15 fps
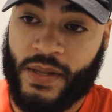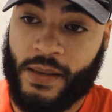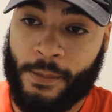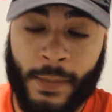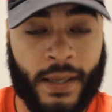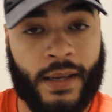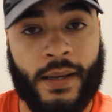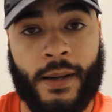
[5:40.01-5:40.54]

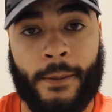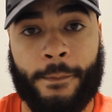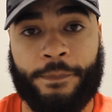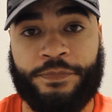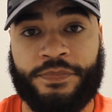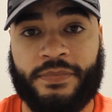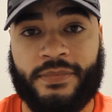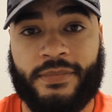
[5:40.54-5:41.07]
But
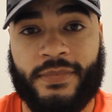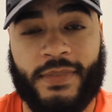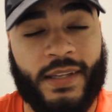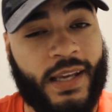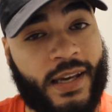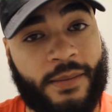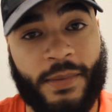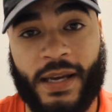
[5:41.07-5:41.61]

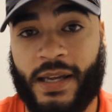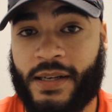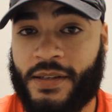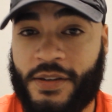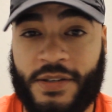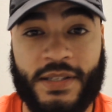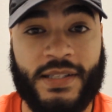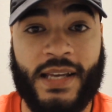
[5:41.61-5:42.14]
yeah, man,
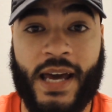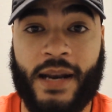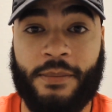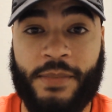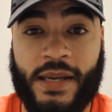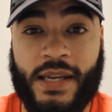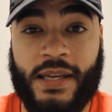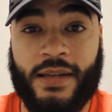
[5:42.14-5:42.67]
you just gotta
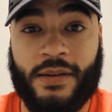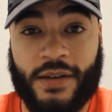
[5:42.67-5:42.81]
be.